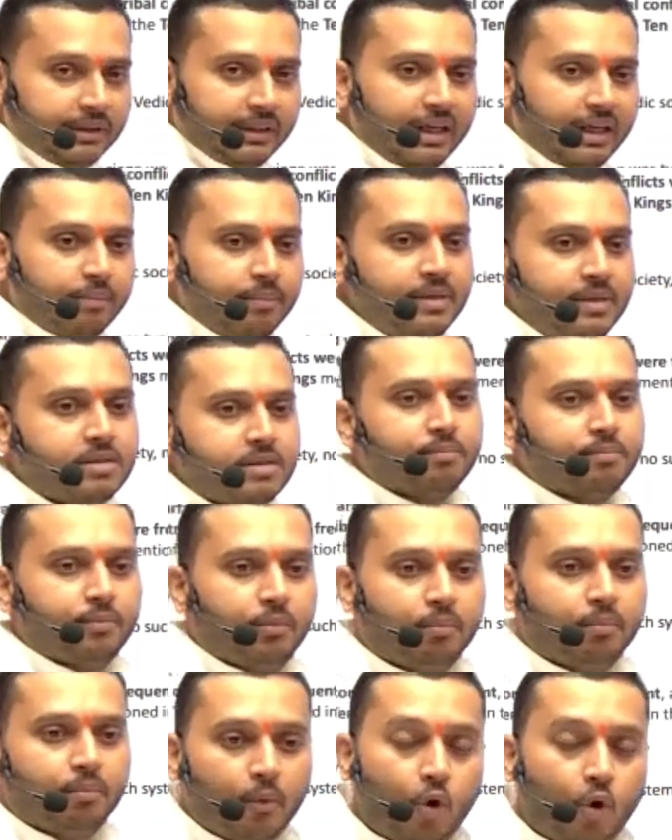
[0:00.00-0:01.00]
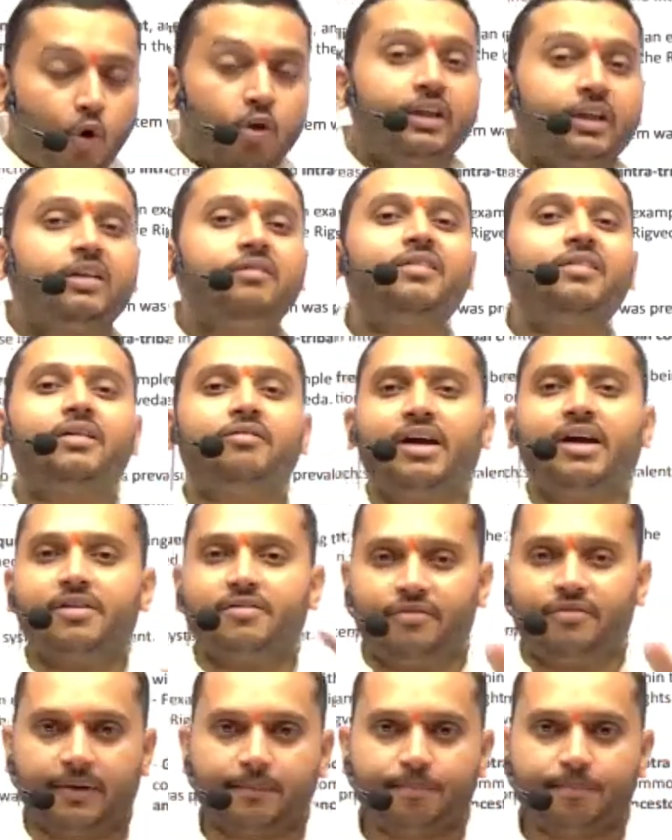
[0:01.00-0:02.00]
That means more than one
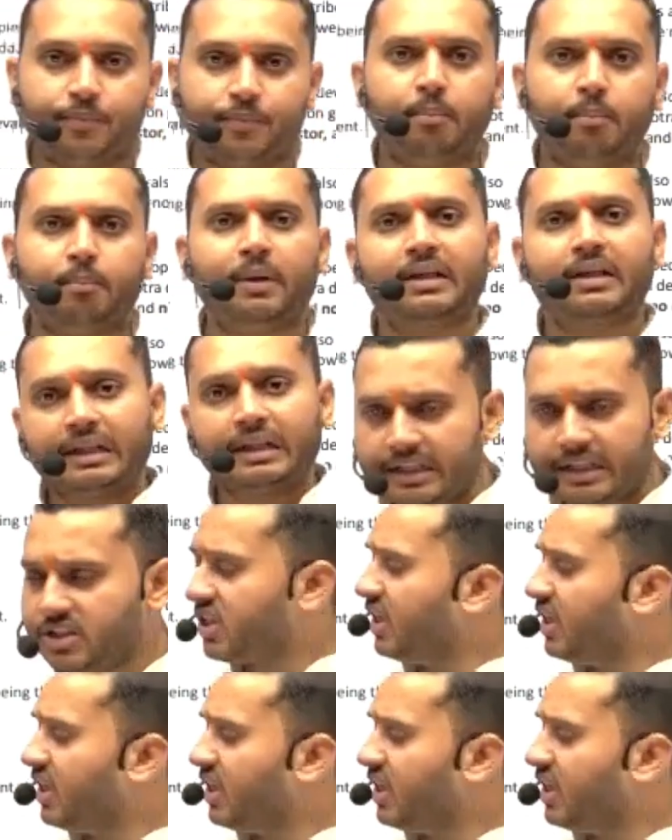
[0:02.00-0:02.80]
wife. But in